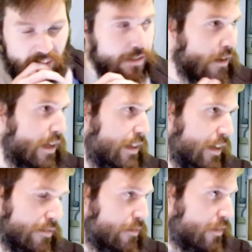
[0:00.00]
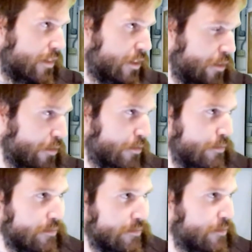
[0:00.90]
so and then
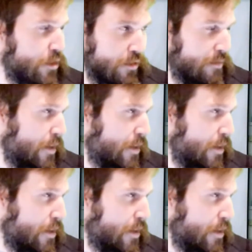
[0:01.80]
you just